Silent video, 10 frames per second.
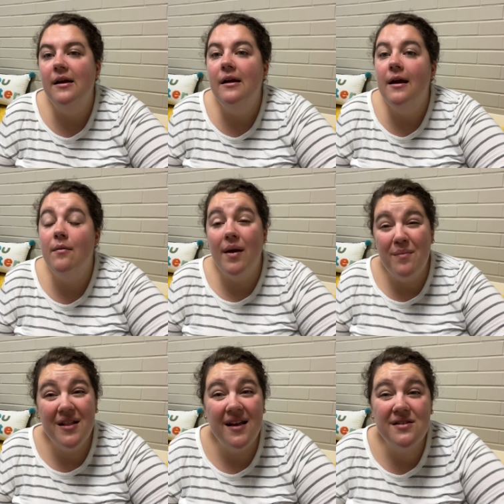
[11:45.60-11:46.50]
and
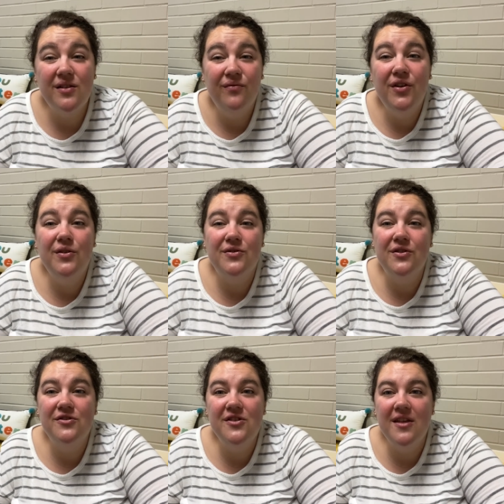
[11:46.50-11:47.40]
maybe less confused,
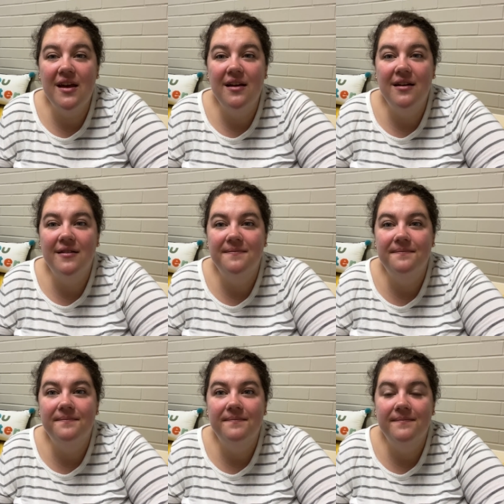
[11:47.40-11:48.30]
don't you think?
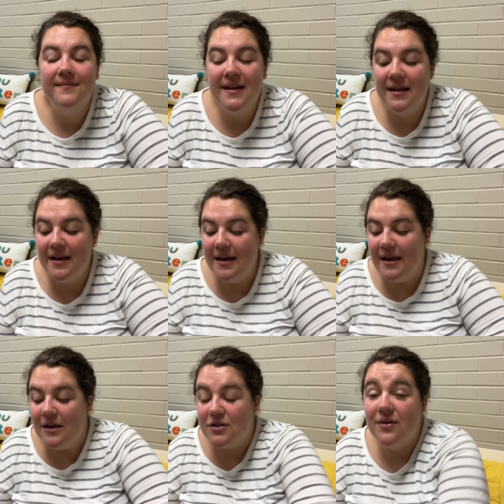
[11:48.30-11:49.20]

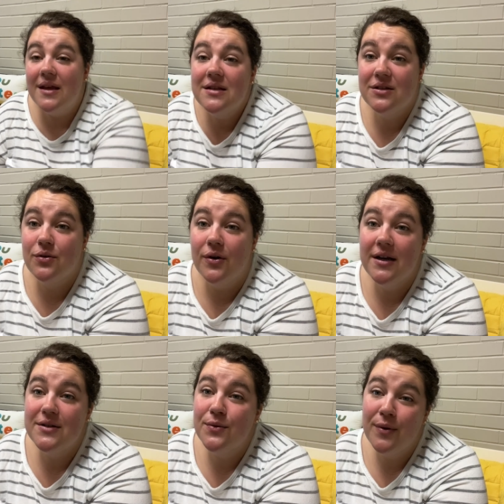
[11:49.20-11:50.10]
So this story
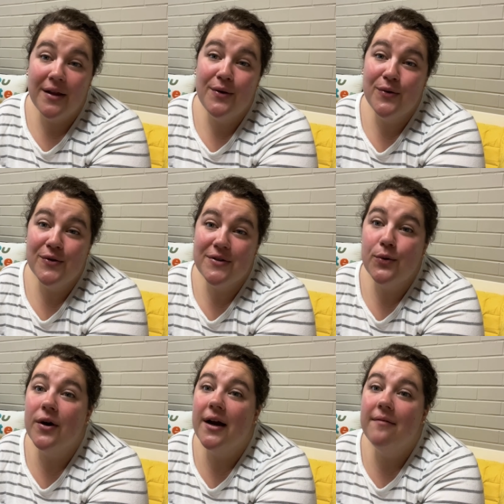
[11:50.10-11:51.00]
is a really cool
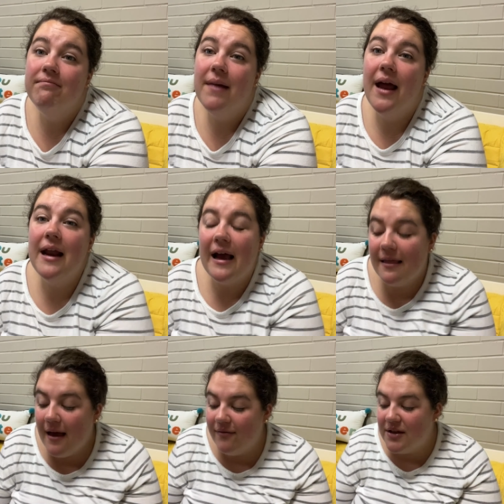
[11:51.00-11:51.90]
story. And I
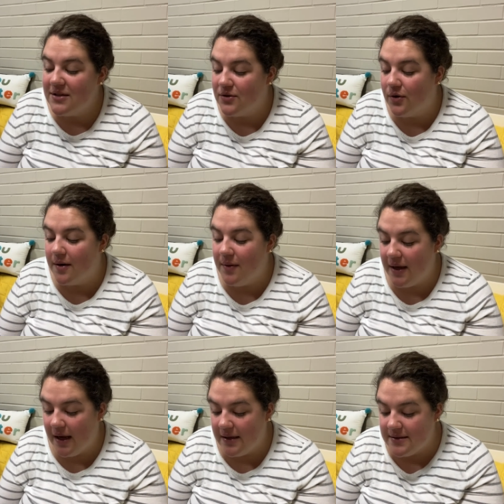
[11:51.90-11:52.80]
love this story
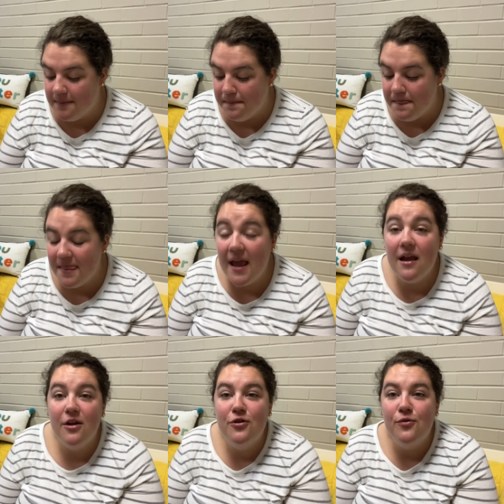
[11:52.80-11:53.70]
because they
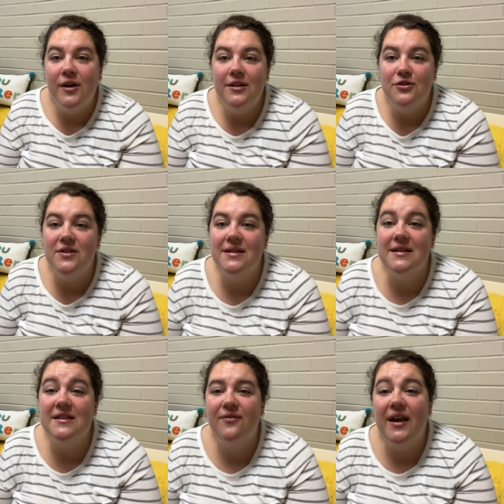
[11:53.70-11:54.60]
anoint
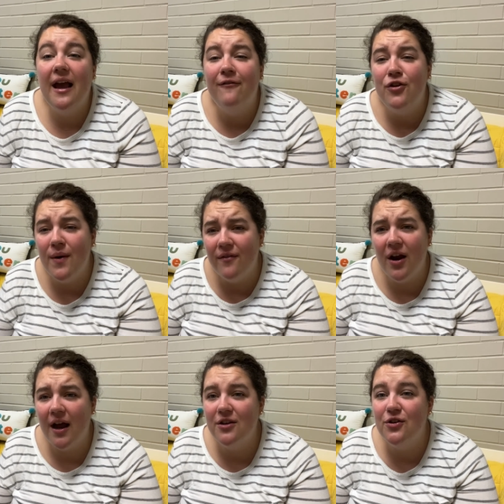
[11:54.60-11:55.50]
Jesus's feet. Have you ever
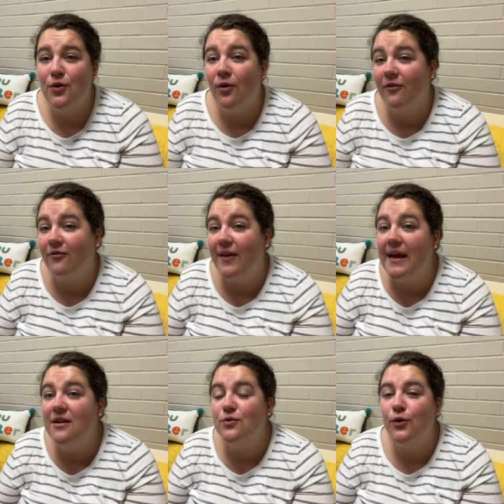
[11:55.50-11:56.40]
had your
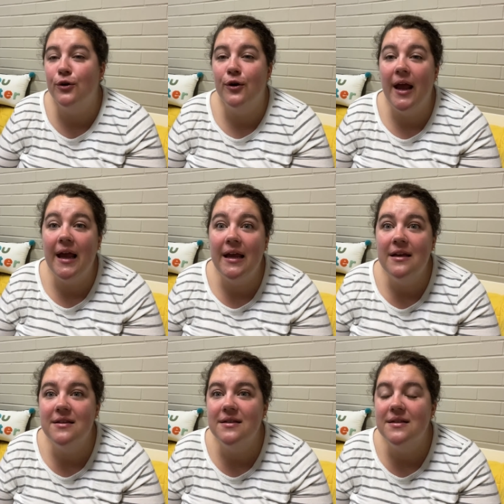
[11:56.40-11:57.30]
feet or your
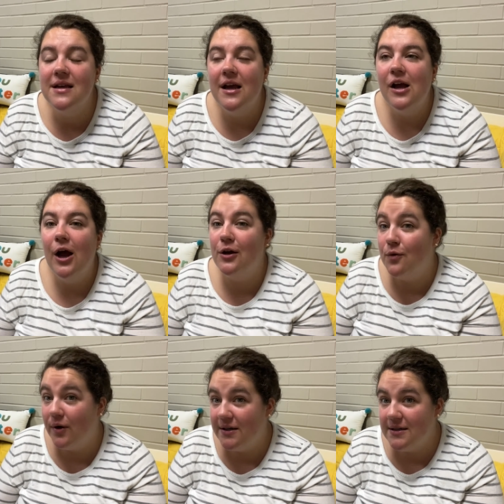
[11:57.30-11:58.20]
hands
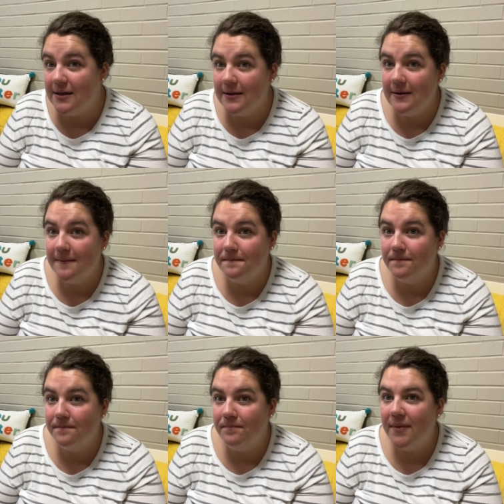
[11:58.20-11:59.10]
anointed?
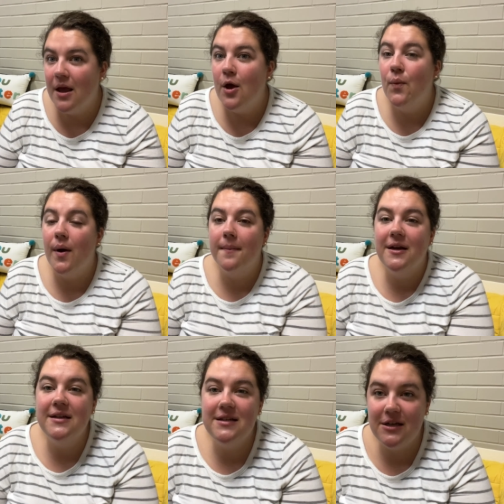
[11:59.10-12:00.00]
Well, I'm going
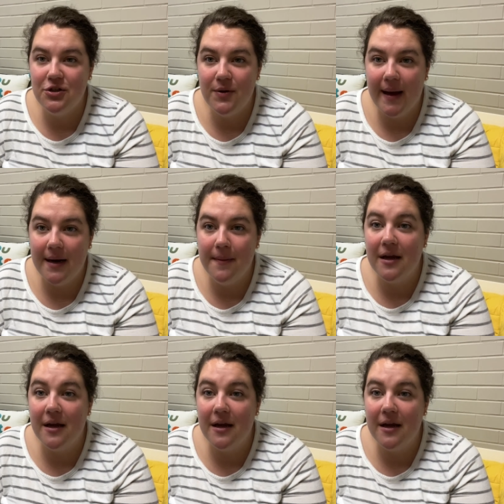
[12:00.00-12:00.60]
to teach you how to make